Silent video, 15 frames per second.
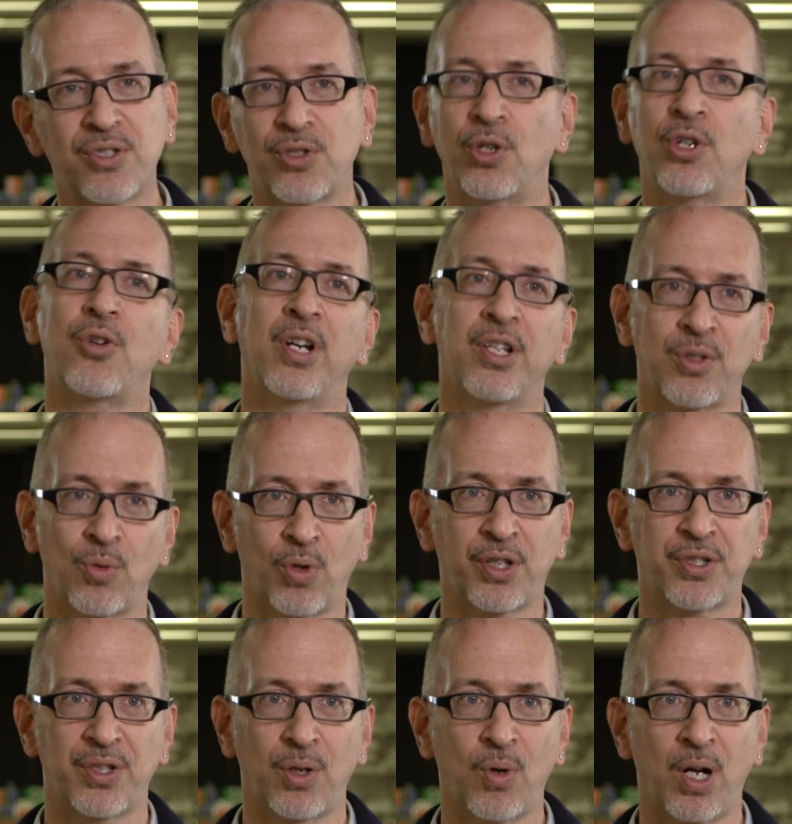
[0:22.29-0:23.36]
surgery doesn't
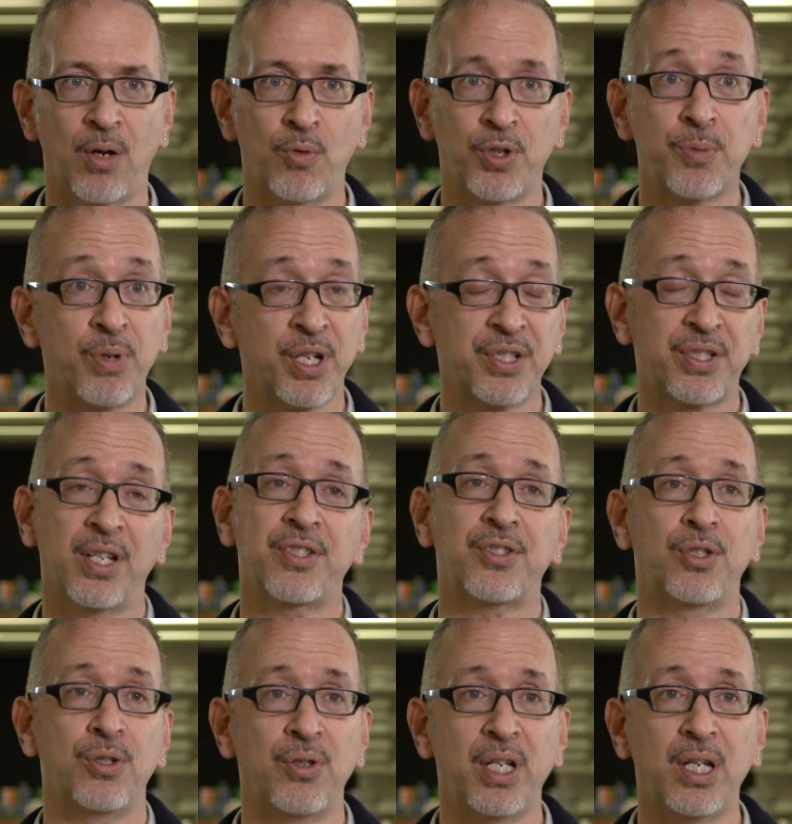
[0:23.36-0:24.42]
work so well, which brings us
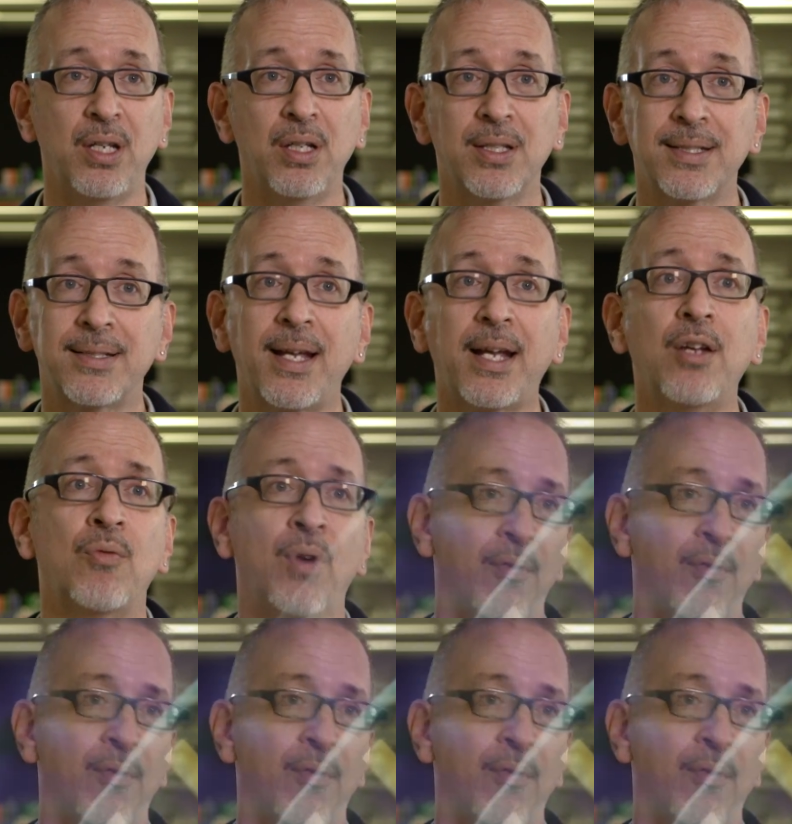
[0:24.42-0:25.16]
to the second